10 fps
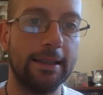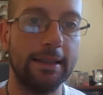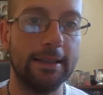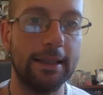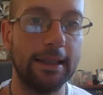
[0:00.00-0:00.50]

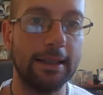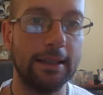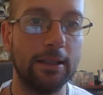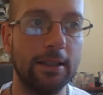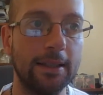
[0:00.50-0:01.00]
in
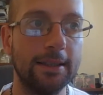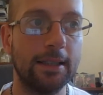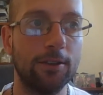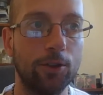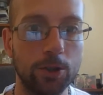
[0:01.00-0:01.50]
a
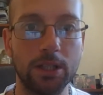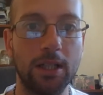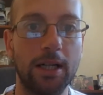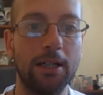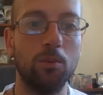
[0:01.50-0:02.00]
kind of
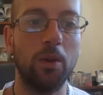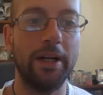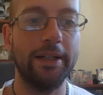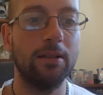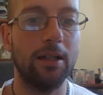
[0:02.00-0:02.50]
underlying
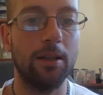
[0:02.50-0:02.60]
way,